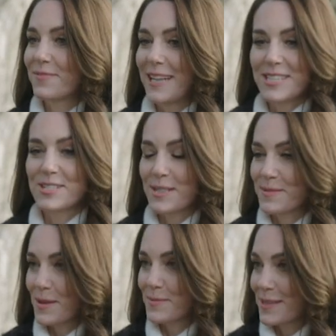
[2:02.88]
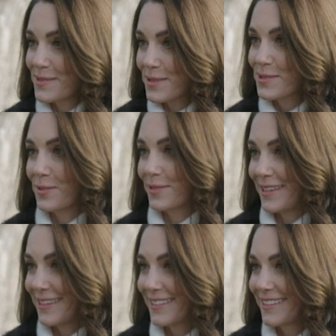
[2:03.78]
relationships comes out so
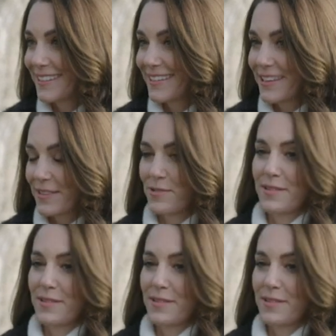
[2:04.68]
strongly through